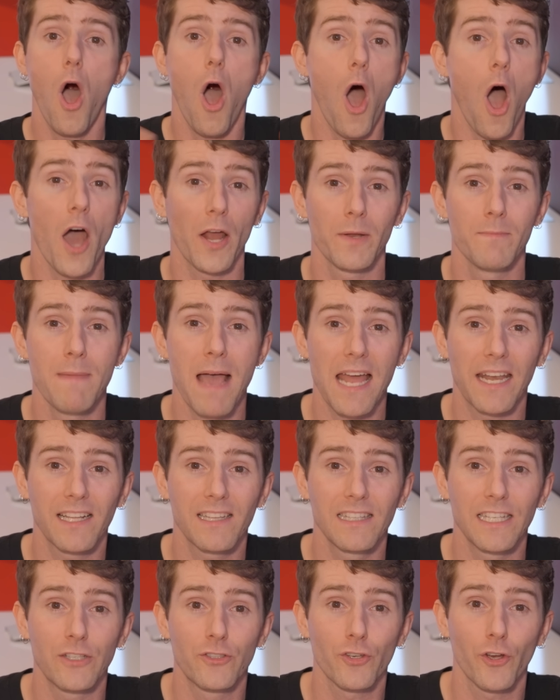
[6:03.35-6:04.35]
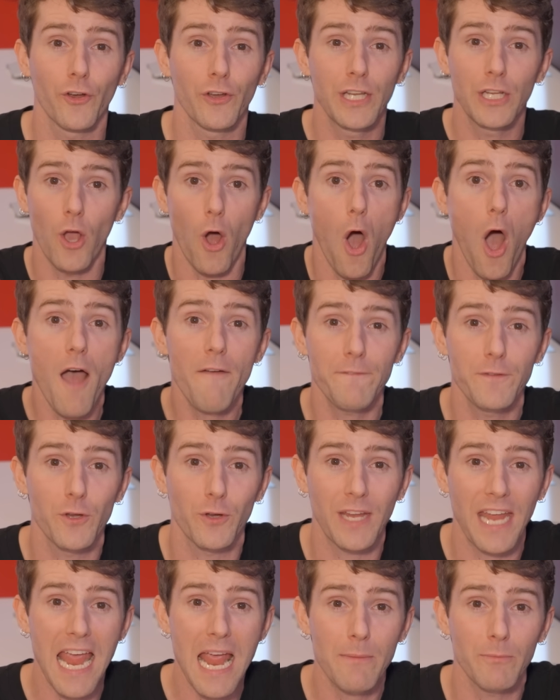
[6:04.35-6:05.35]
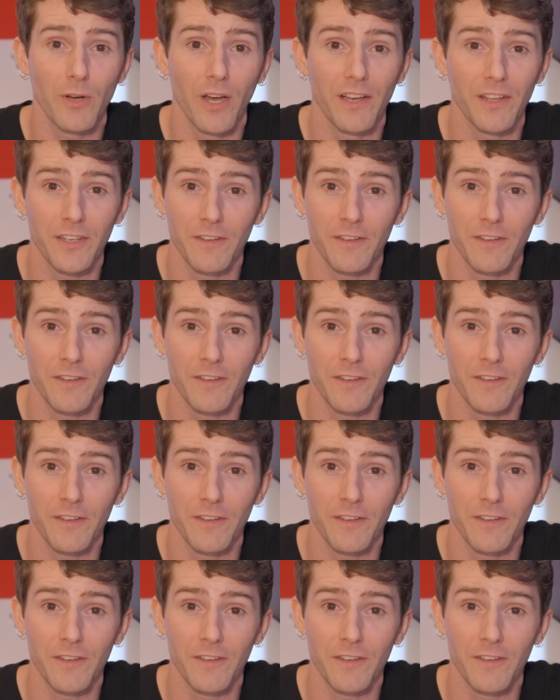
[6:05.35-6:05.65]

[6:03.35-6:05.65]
automatically turning off your camera